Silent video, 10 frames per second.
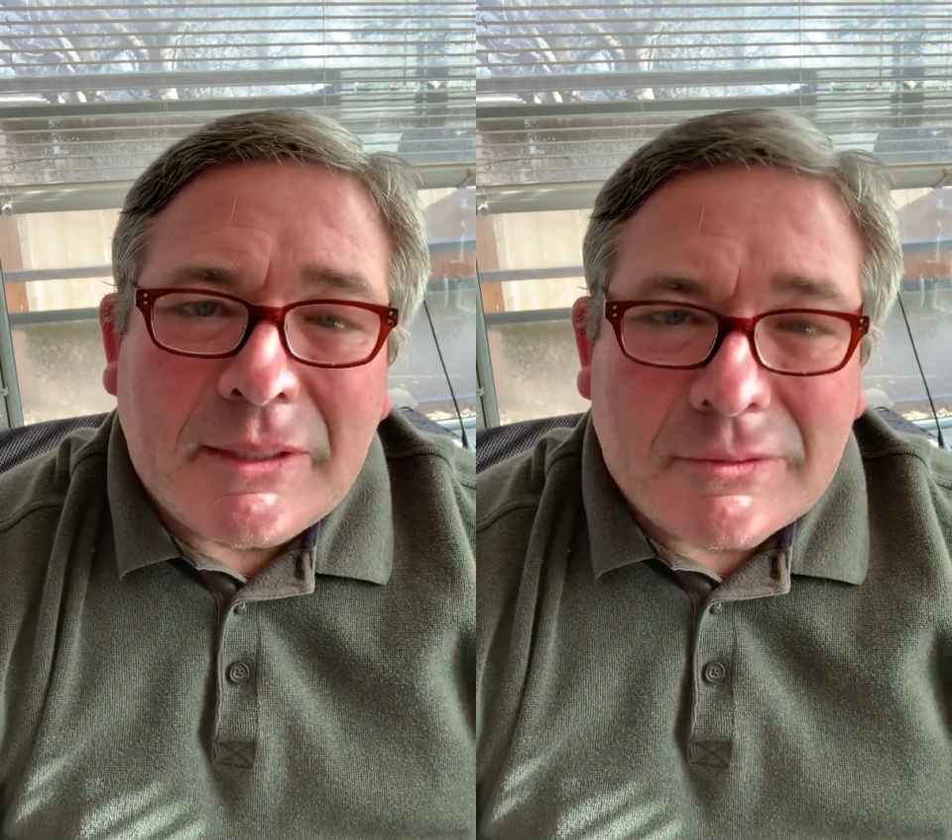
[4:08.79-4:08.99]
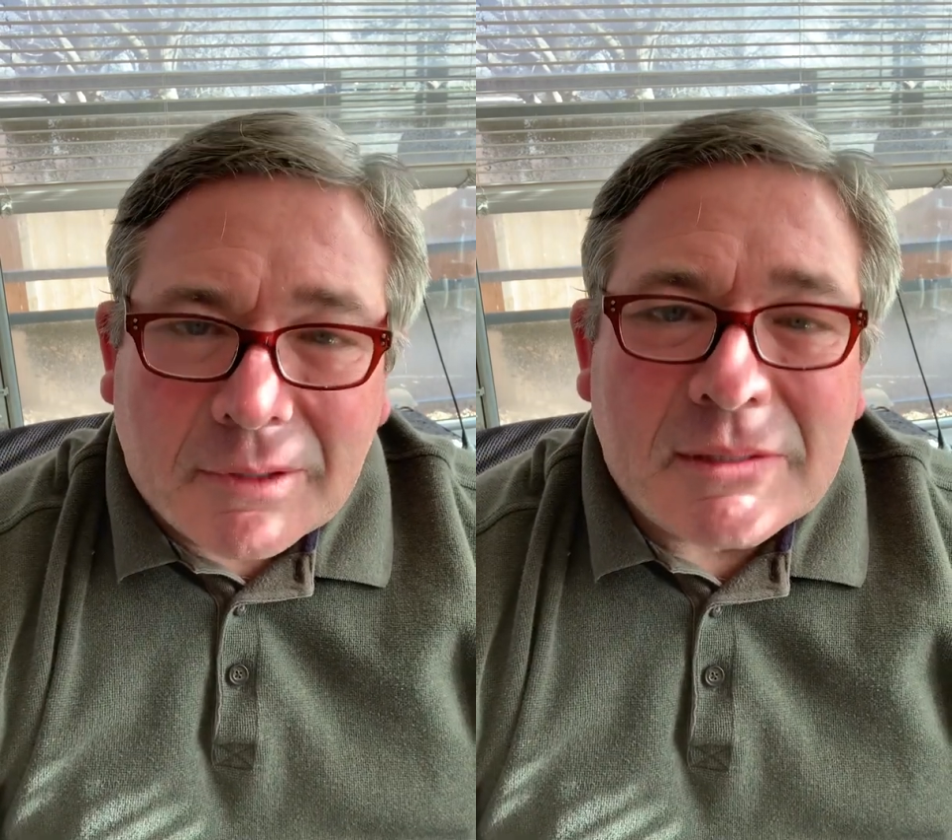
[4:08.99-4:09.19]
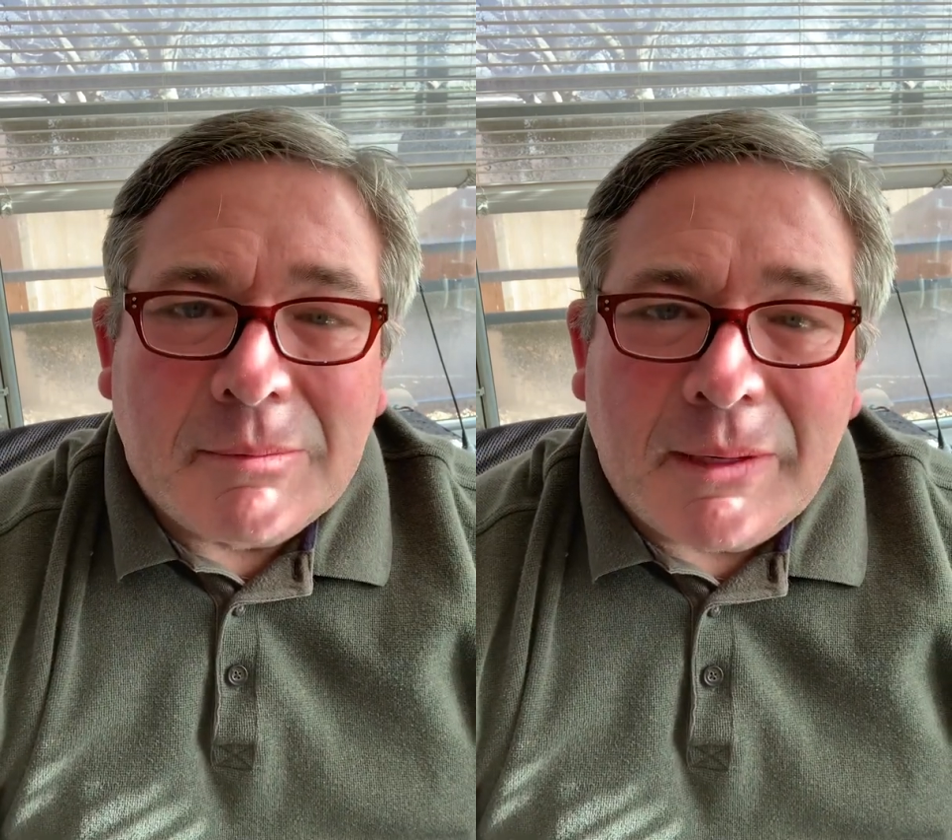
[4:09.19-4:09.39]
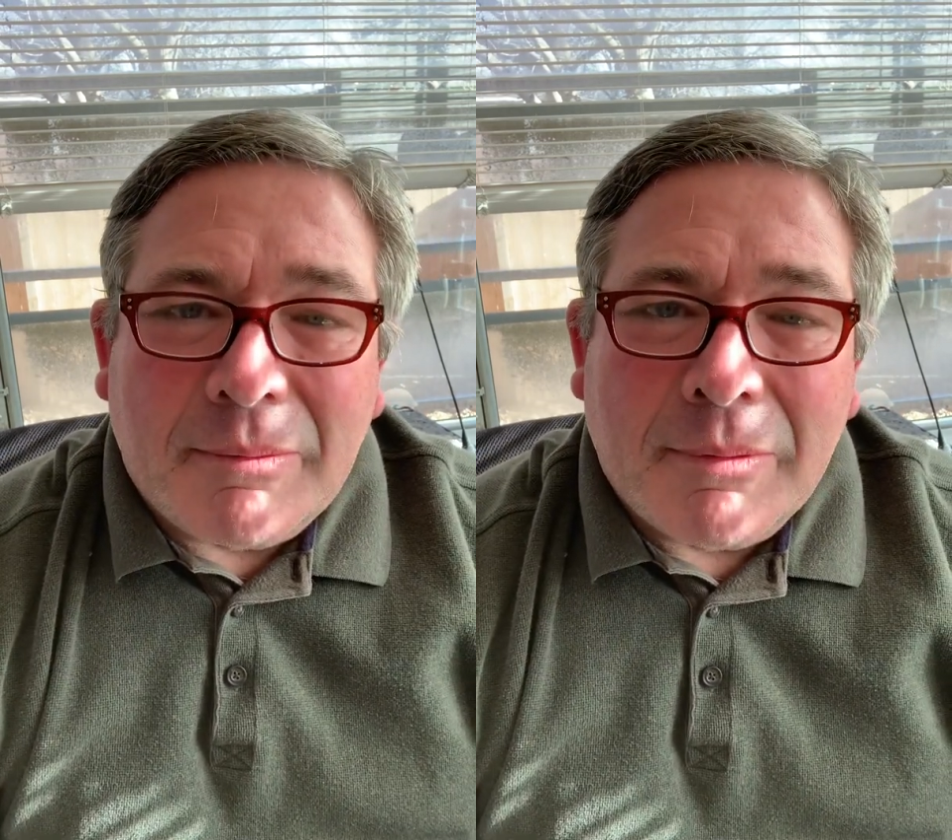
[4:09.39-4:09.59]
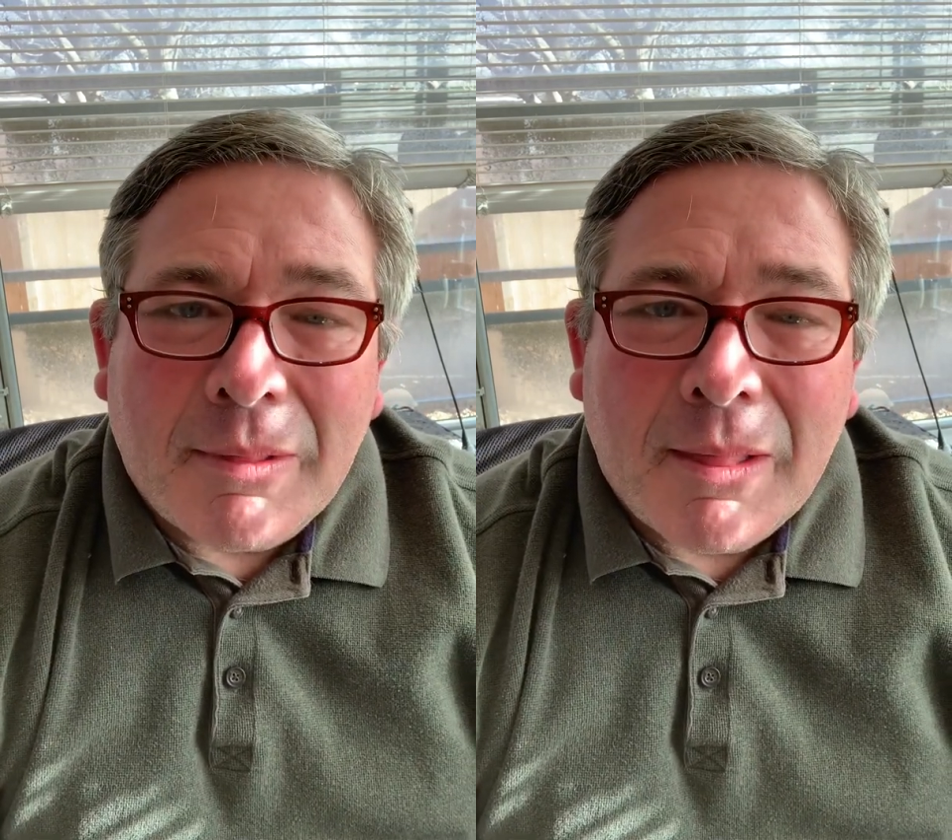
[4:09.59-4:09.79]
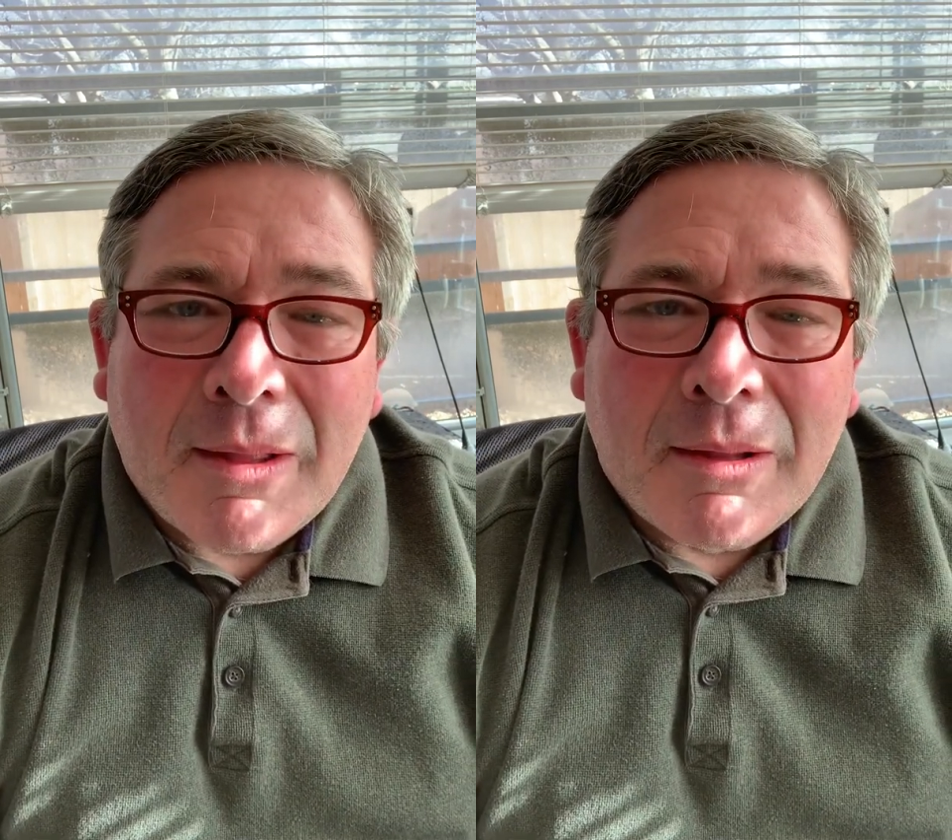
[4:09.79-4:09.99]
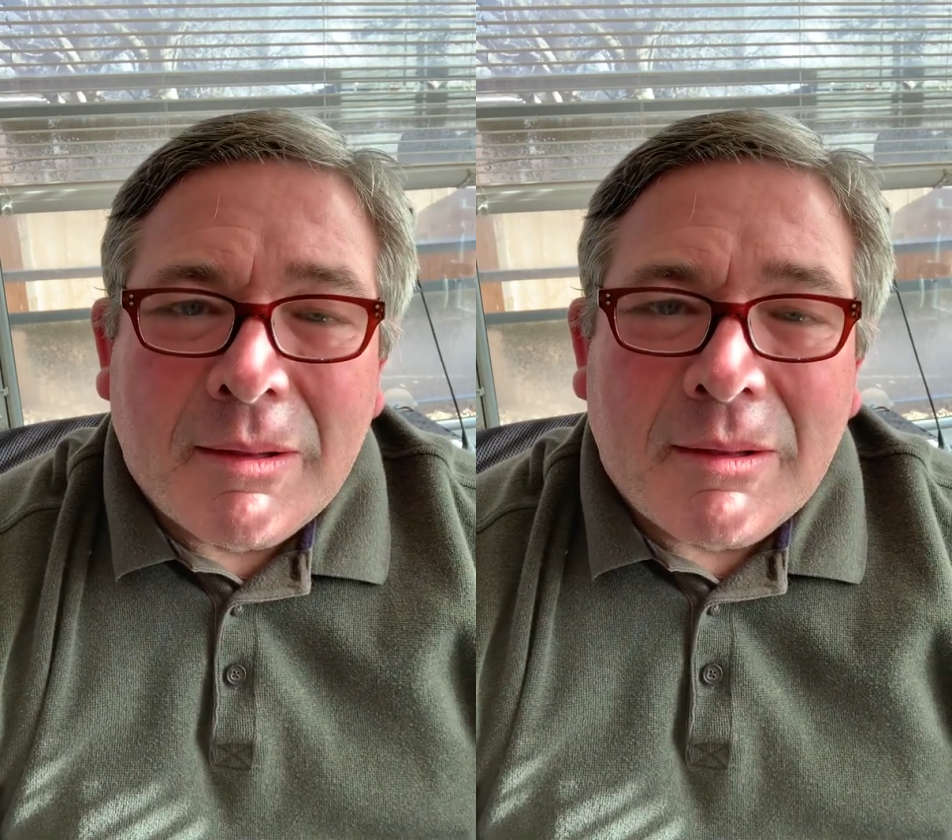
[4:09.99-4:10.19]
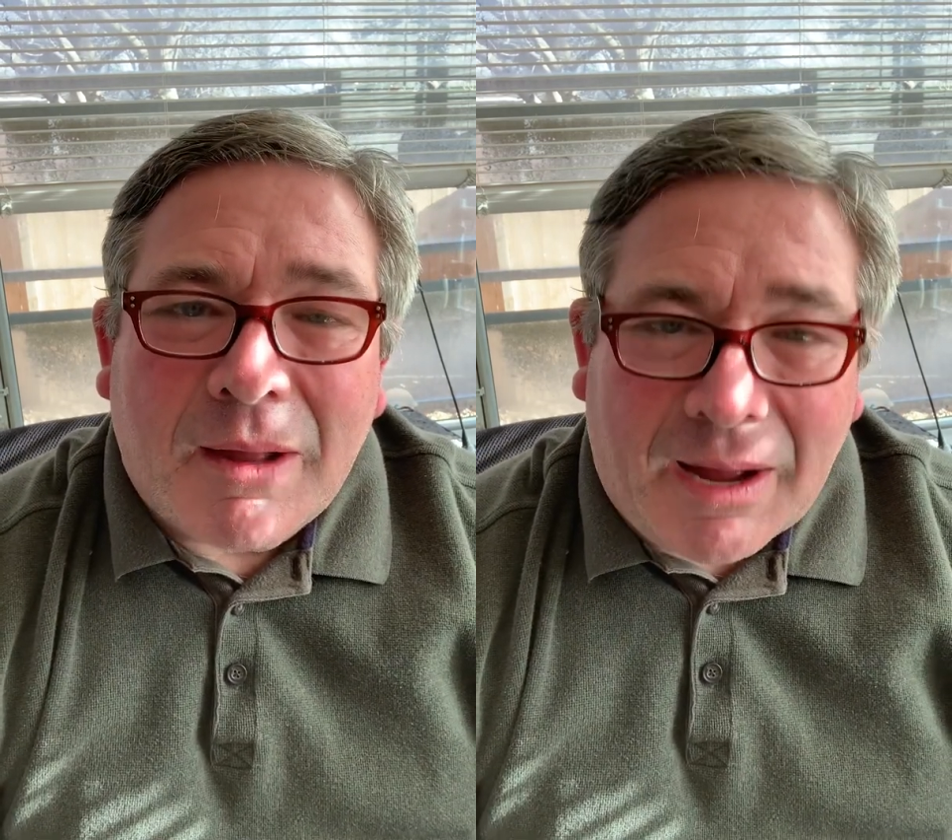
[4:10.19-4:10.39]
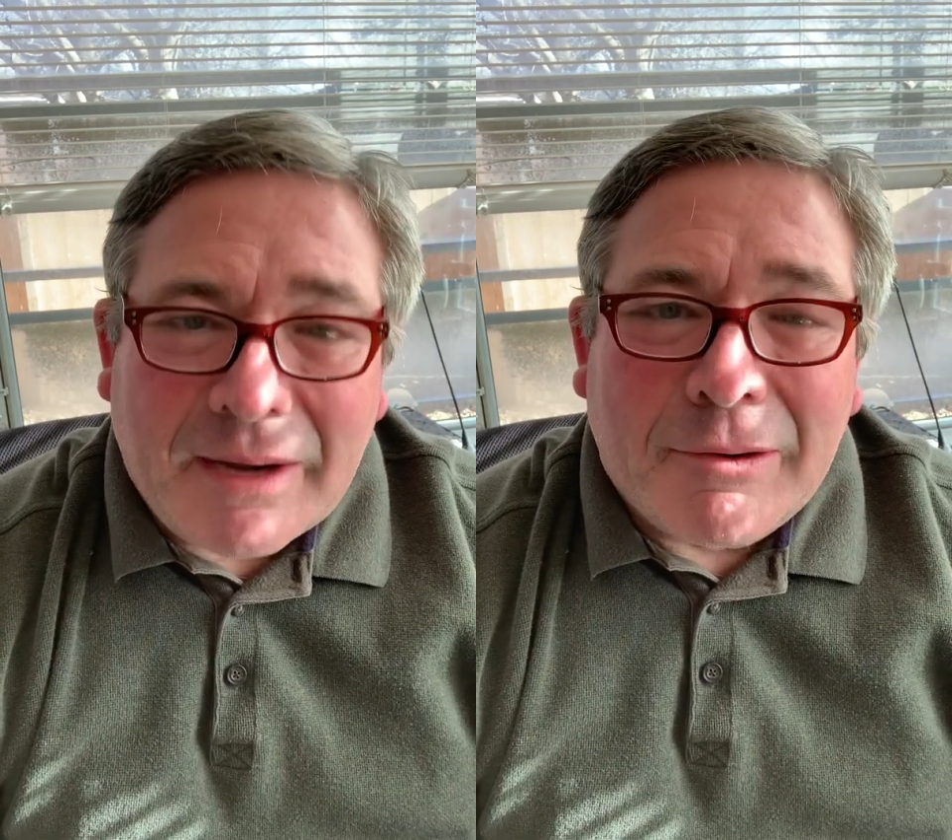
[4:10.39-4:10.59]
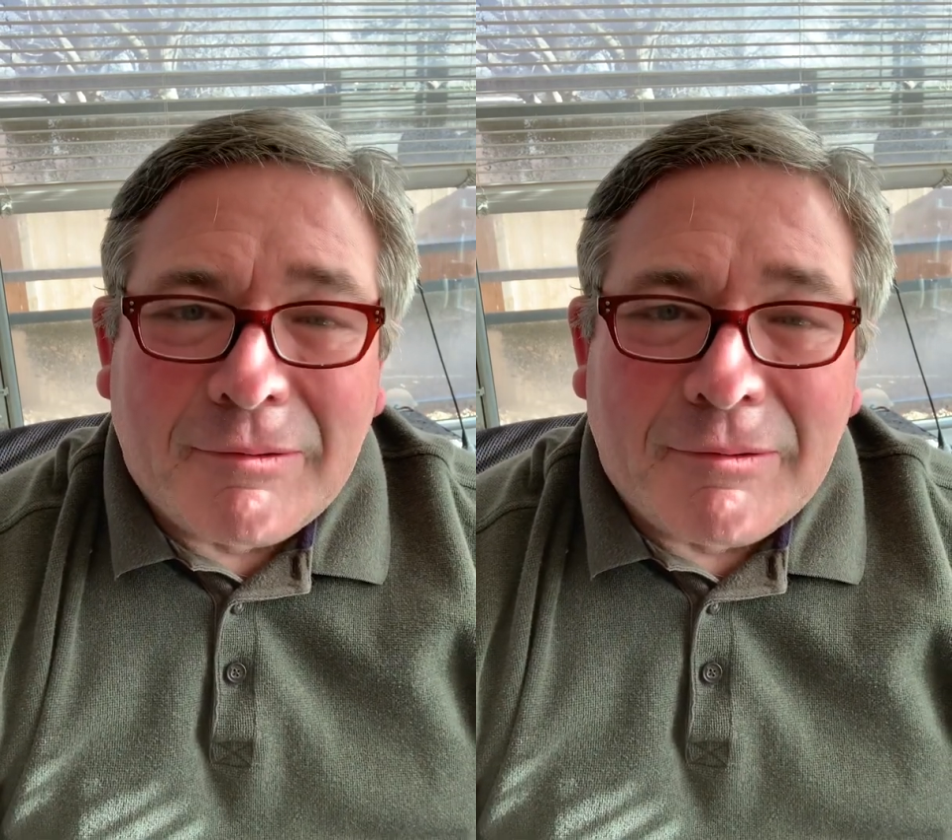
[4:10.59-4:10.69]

and trust me, I know